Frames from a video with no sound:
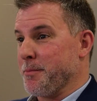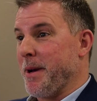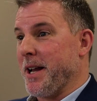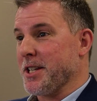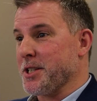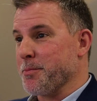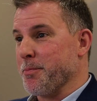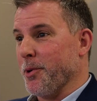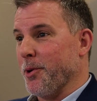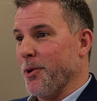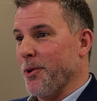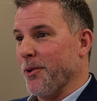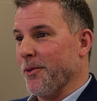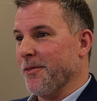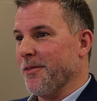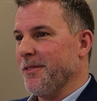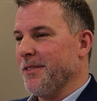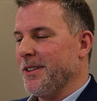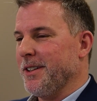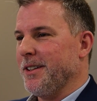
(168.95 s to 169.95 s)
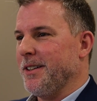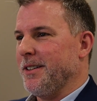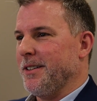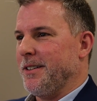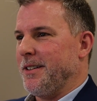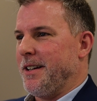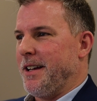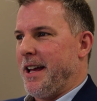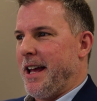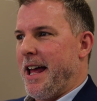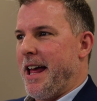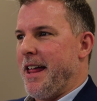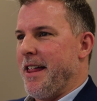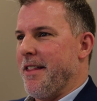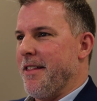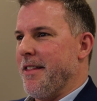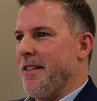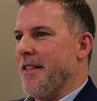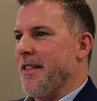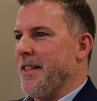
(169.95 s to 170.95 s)
passport?"
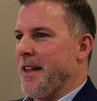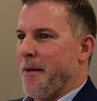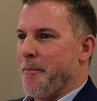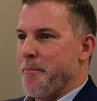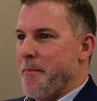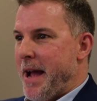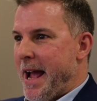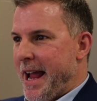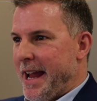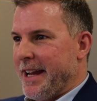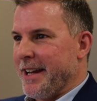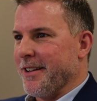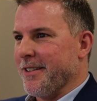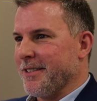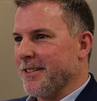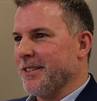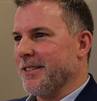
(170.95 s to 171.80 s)
That may